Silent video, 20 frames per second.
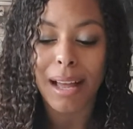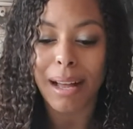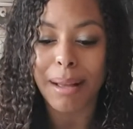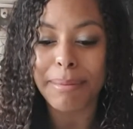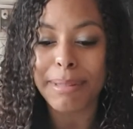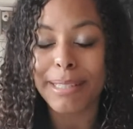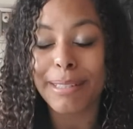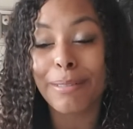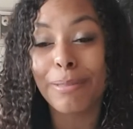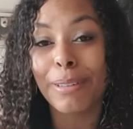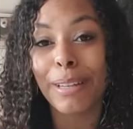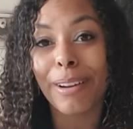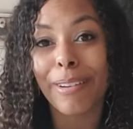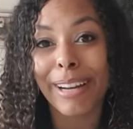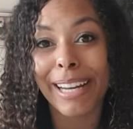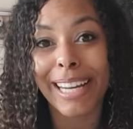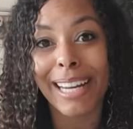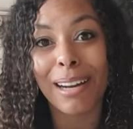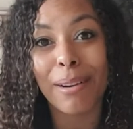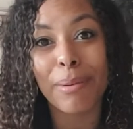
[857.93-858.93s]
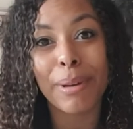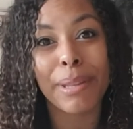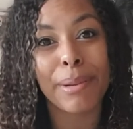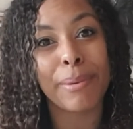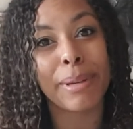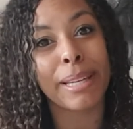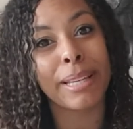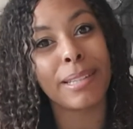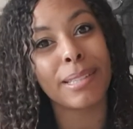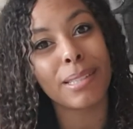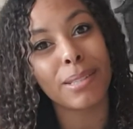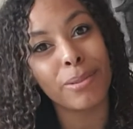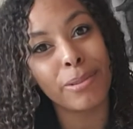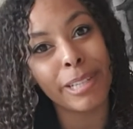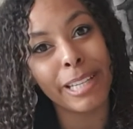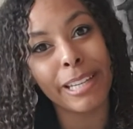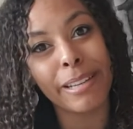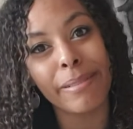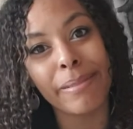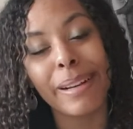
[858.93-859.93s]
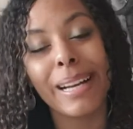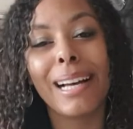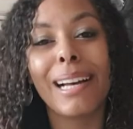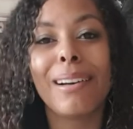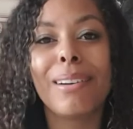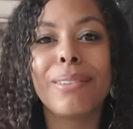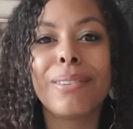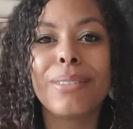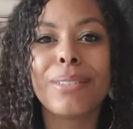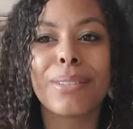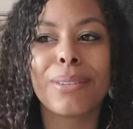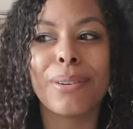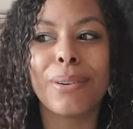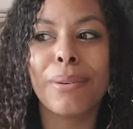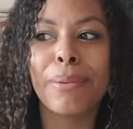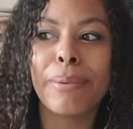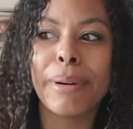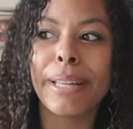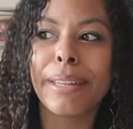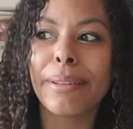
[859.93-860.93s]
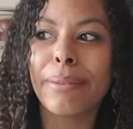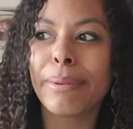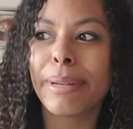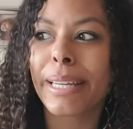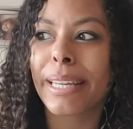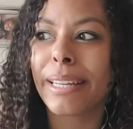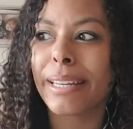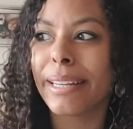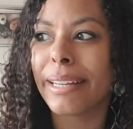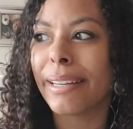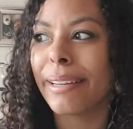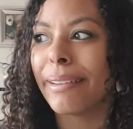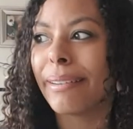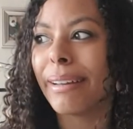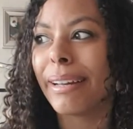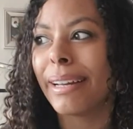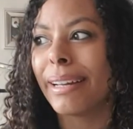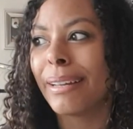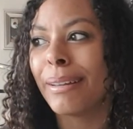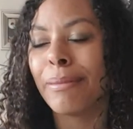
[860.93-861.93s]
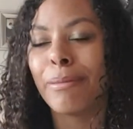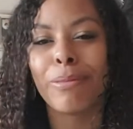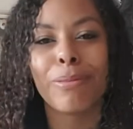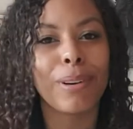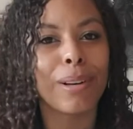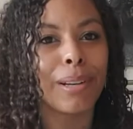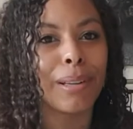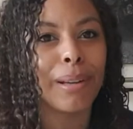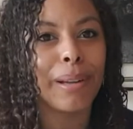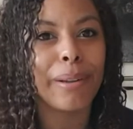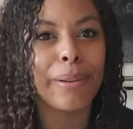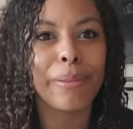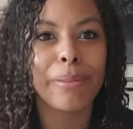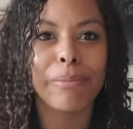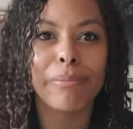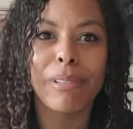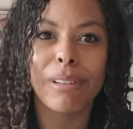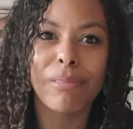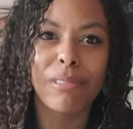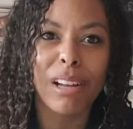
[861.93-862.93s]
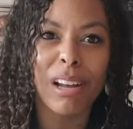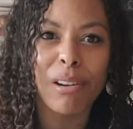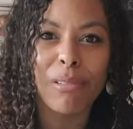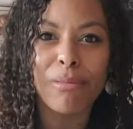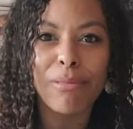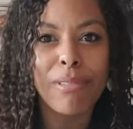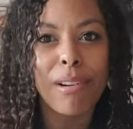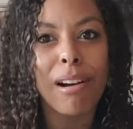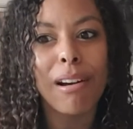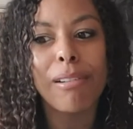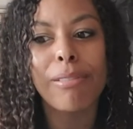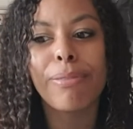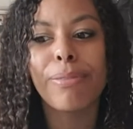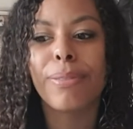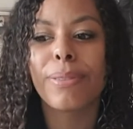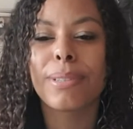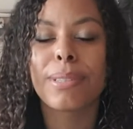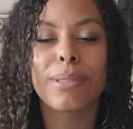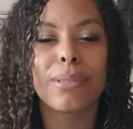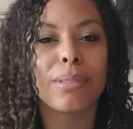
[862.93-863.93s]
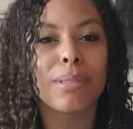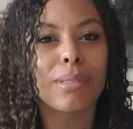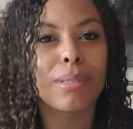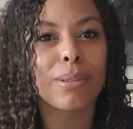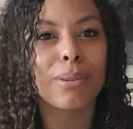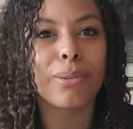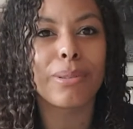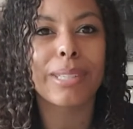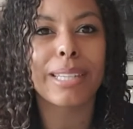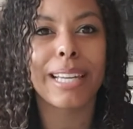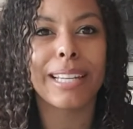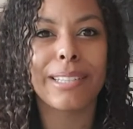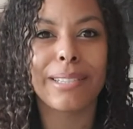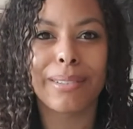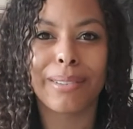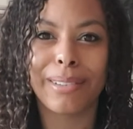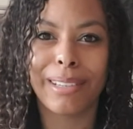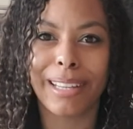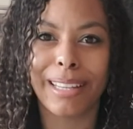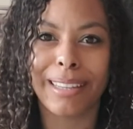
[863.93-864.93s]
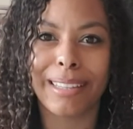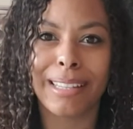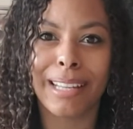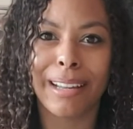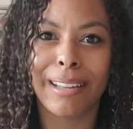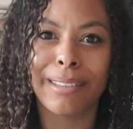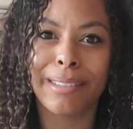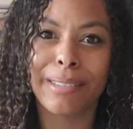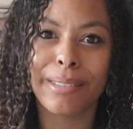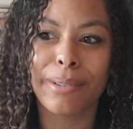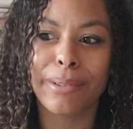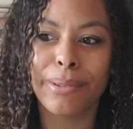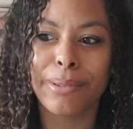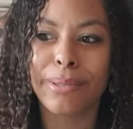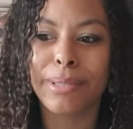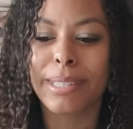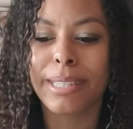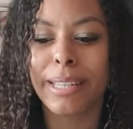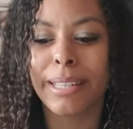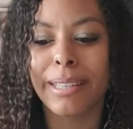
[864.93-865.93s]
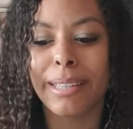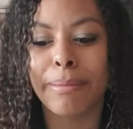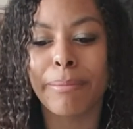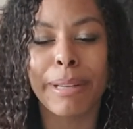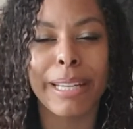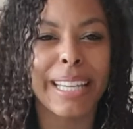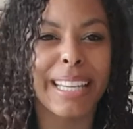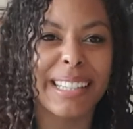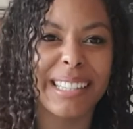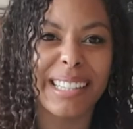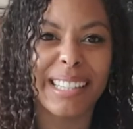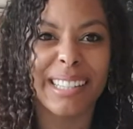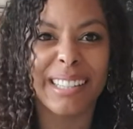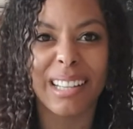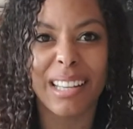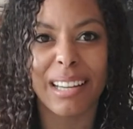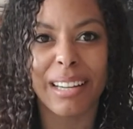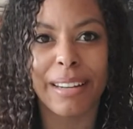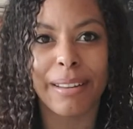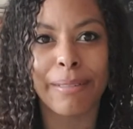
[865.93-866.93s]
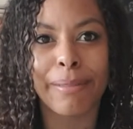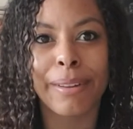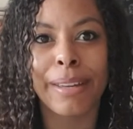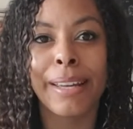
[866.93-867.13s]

I'm still figuring out whether we're going to school year round or whether we're going to follow a rough sort of school schedule like the other schools so that my kids can kind